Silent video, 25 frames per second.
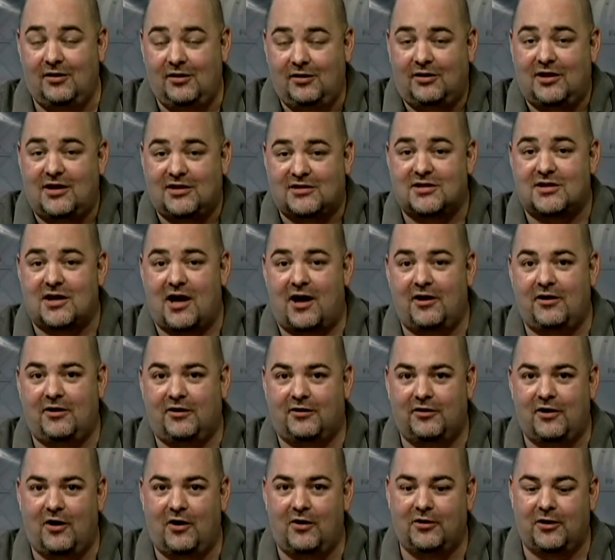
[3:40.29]
this is how
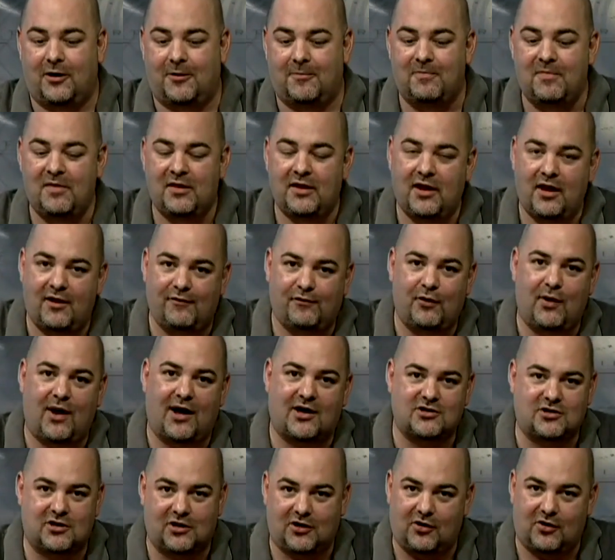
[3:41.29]
you'll know them. If you
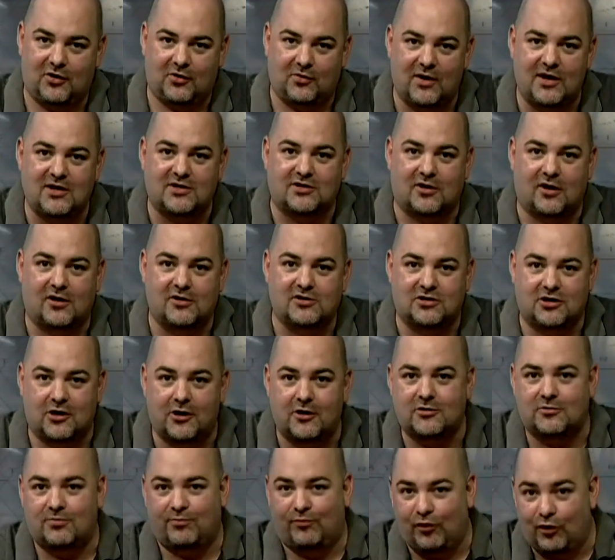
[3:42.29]
actually go and research,
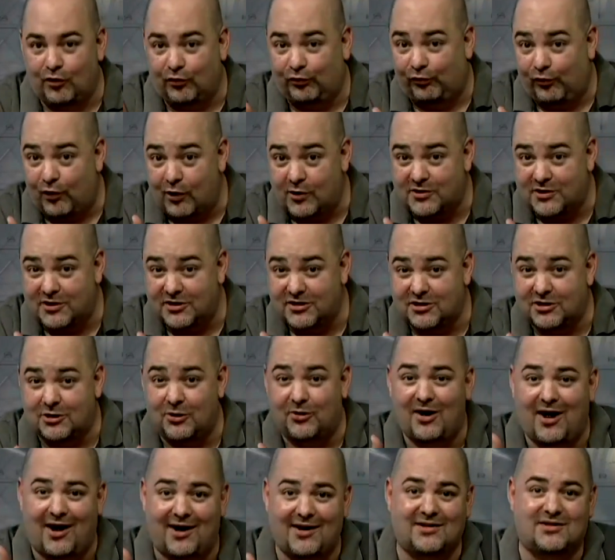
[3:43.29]
those verses do
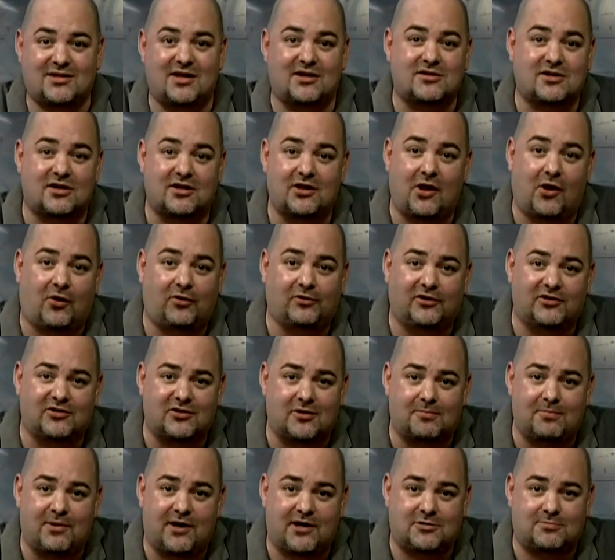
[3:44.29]
not exist in the oldest
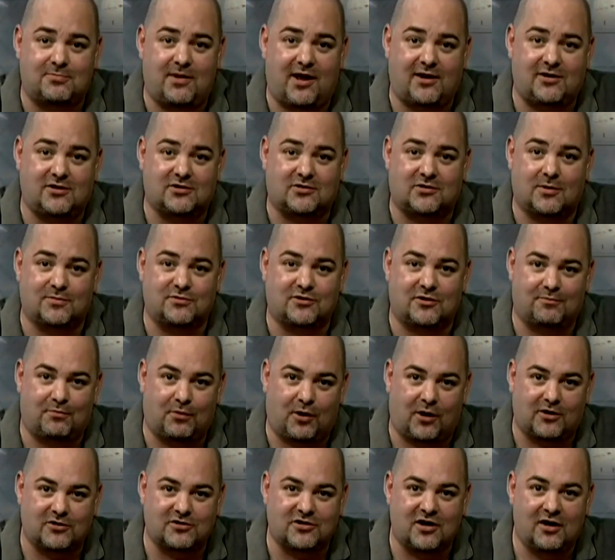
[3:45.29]
and best manuscripts of
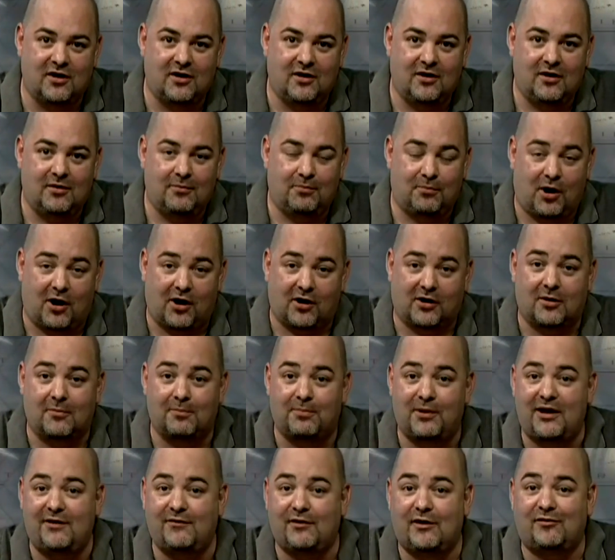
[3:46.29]
Mark.
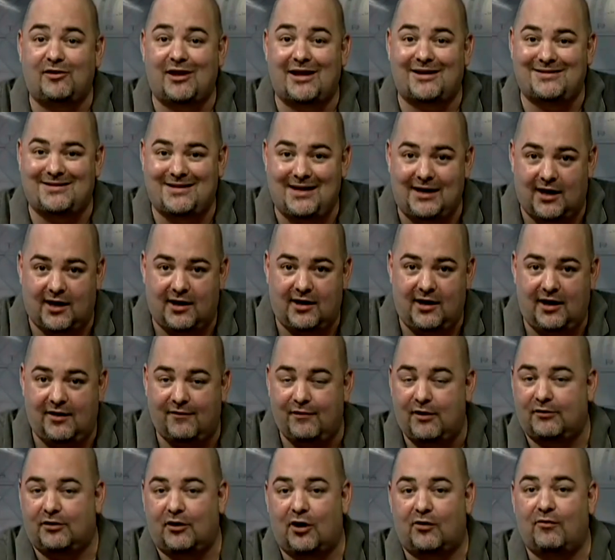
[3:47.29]
But even if they did,
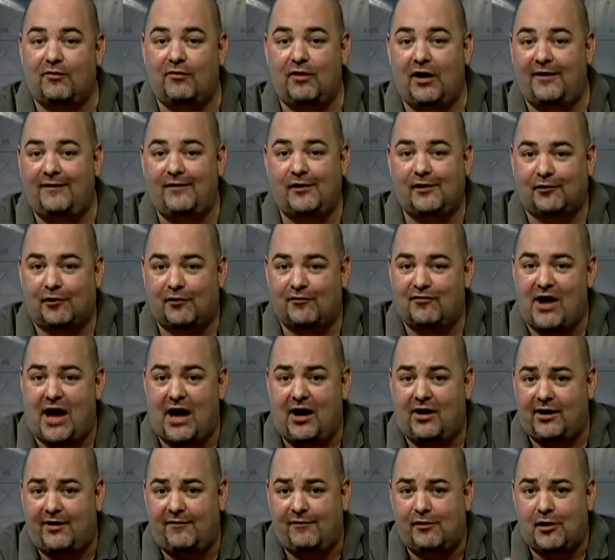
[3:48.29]
even if they're
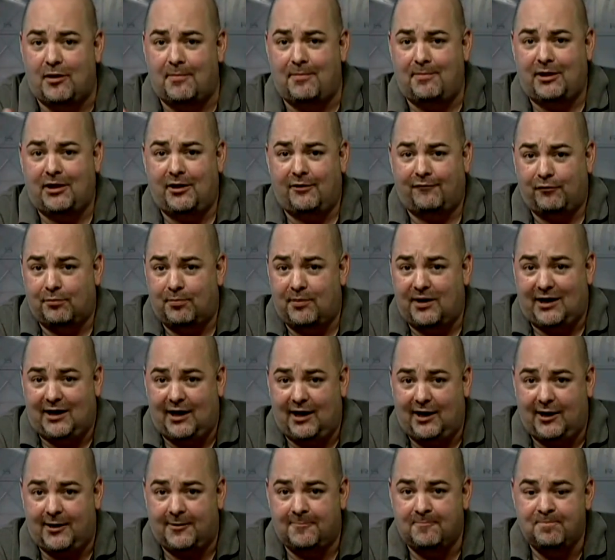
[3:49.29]
valid, even if they've been there from the
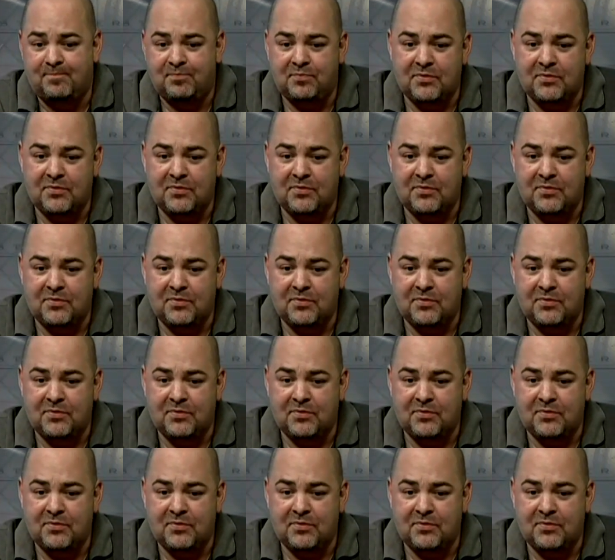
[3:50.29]
beginning,